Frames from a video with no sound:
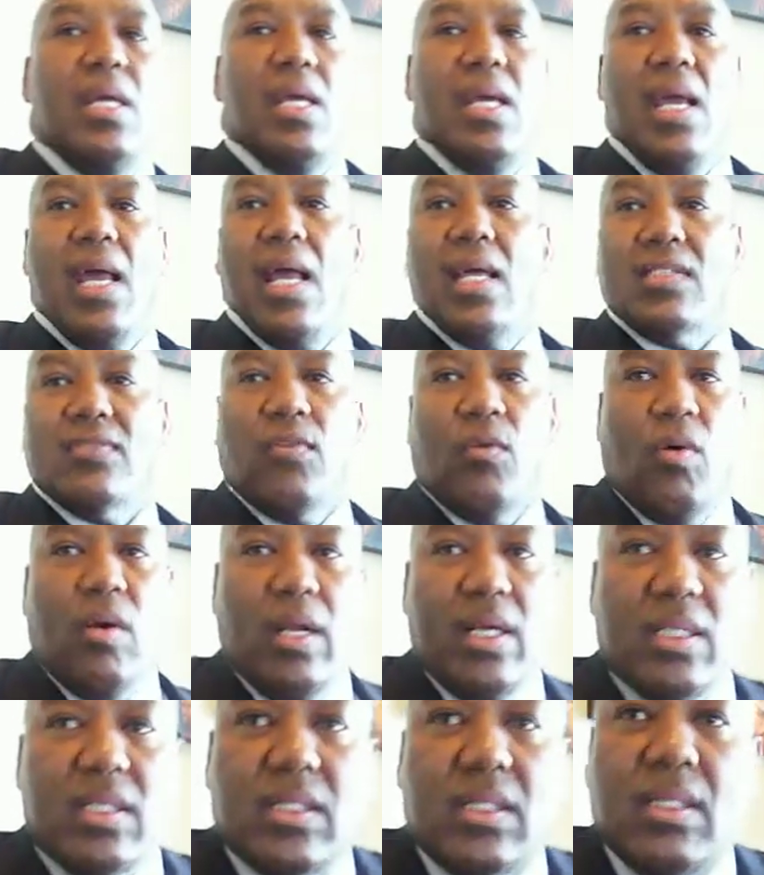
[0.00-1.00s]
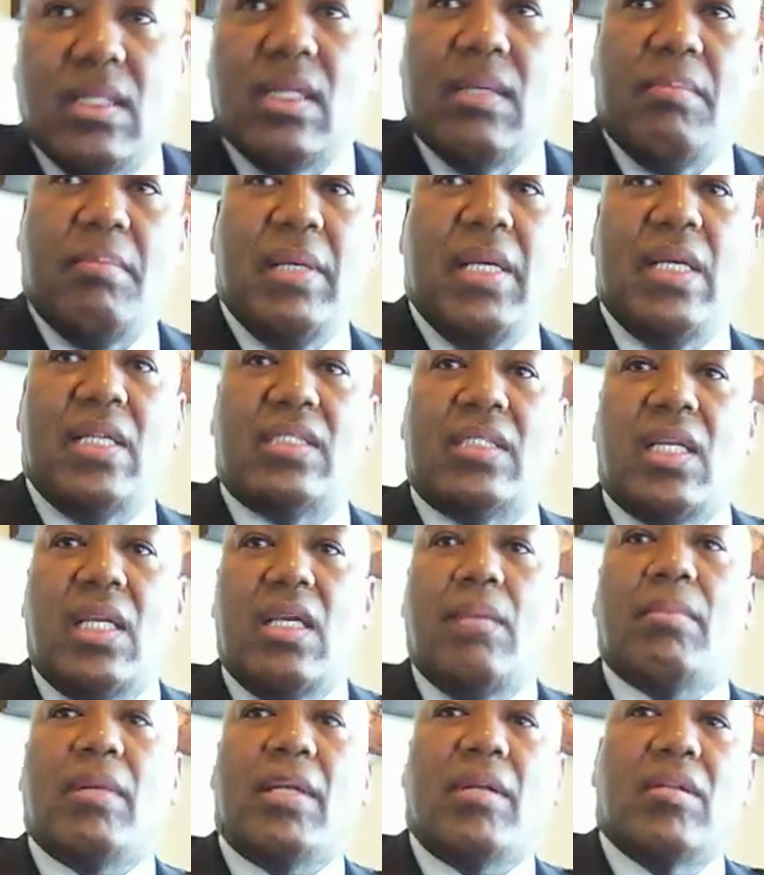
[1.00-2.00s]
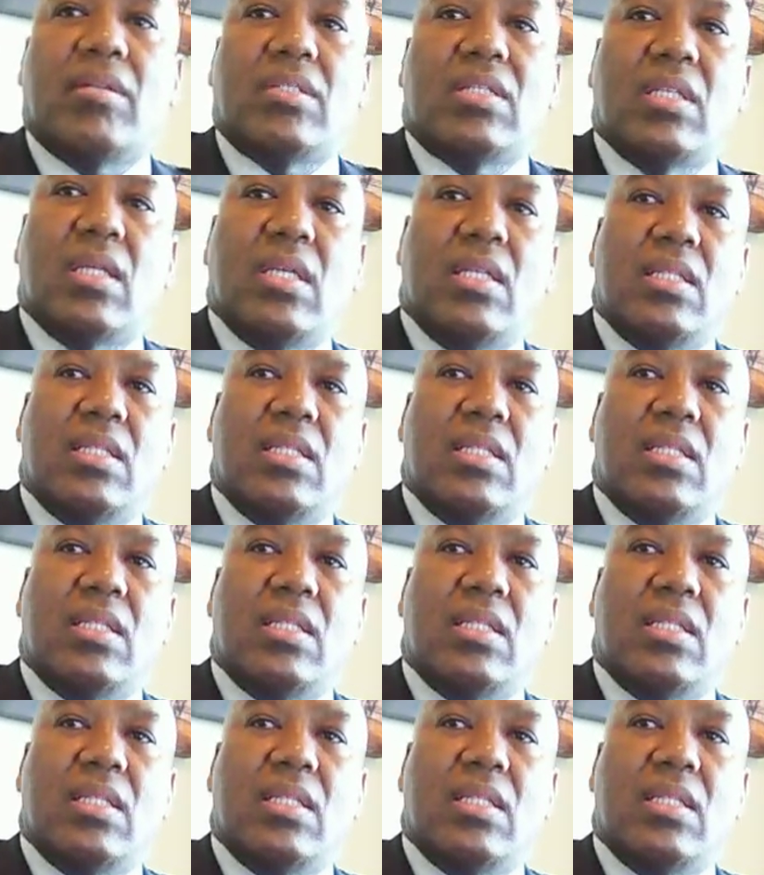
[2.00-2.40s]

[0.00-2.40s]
As far as being team leaders,